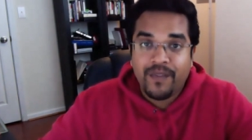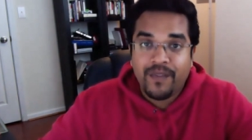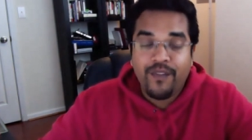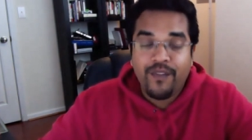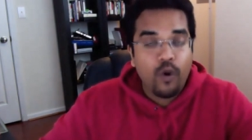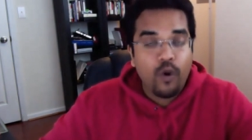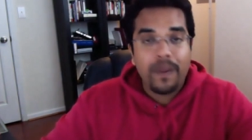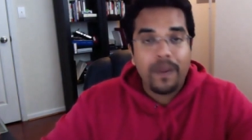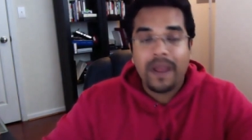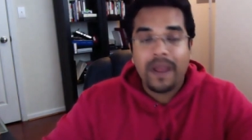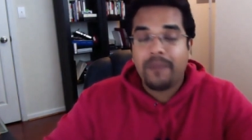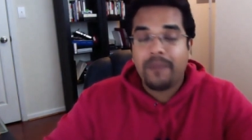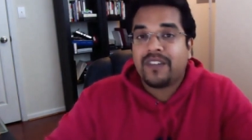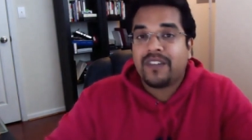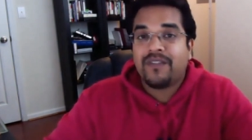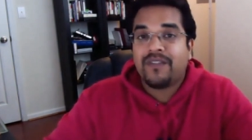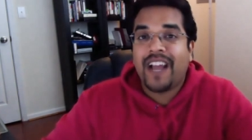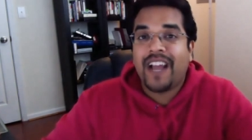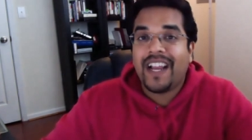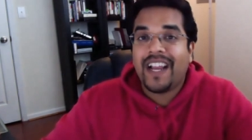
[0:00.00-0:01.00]
4 payments of
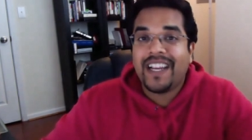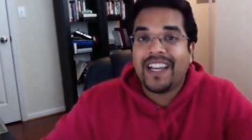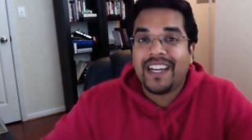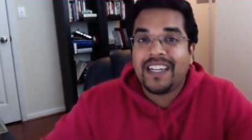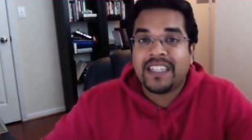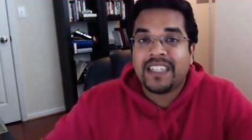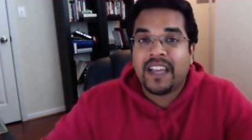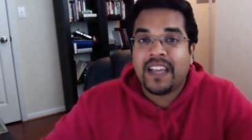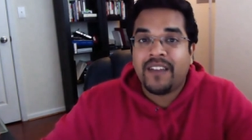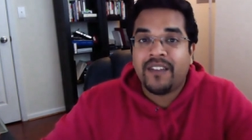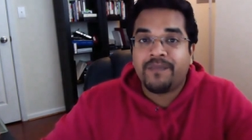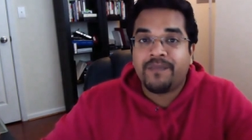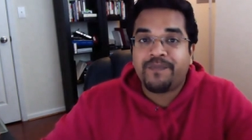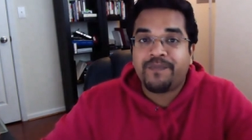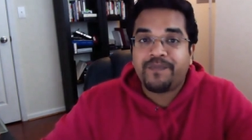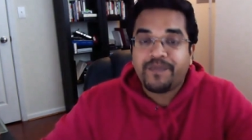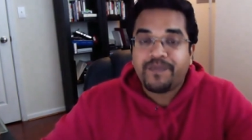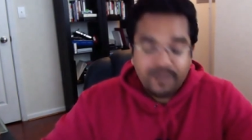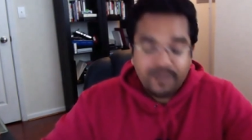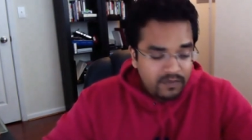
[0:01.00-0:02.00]
$997.
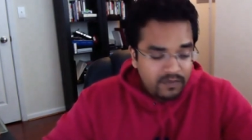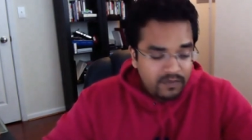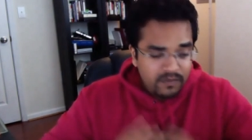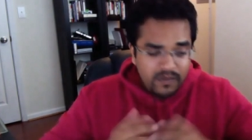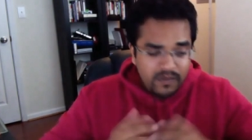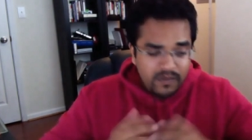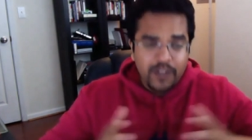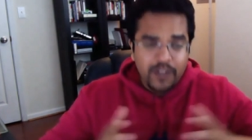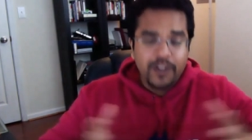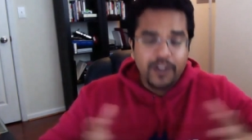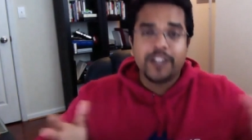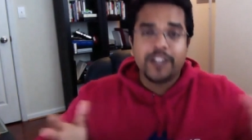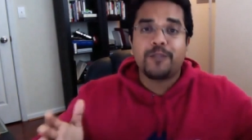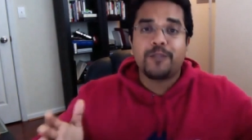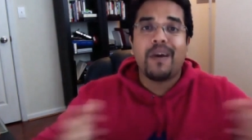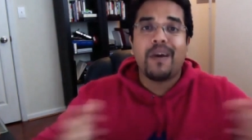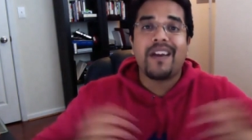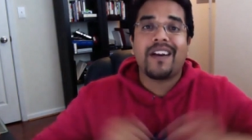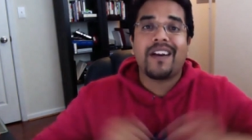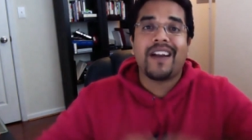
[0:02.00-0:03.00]
You can
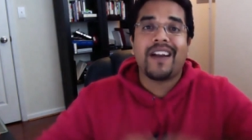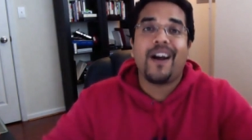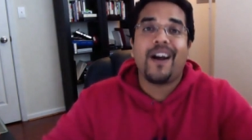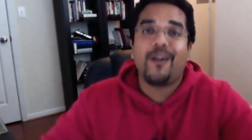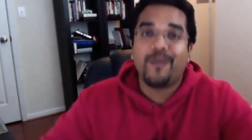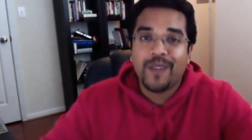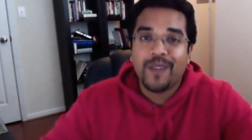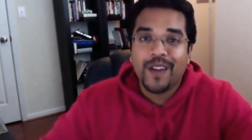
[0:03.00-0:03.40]
spread it out.